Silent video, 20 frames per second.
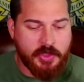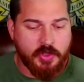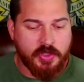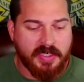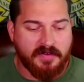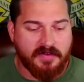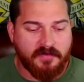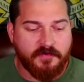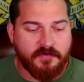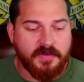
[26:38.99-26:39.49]

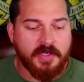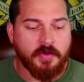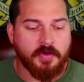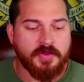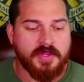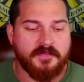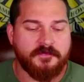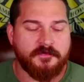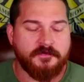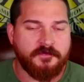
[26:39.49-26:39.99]
You can
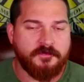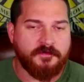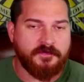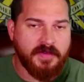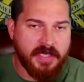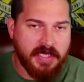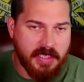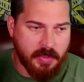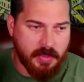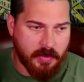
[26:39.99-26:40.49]
feel the
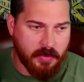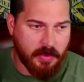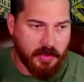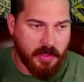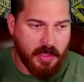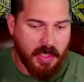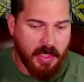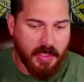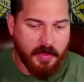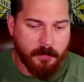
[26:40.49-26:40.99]
fear
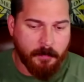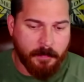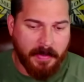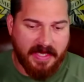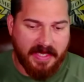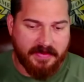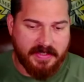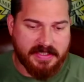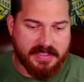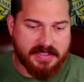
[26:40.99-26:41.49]

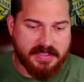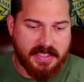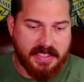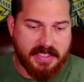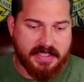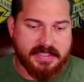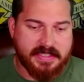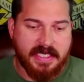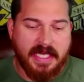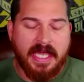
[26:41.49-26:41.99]
by these
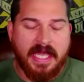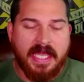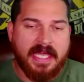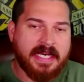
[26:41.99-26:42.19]
things.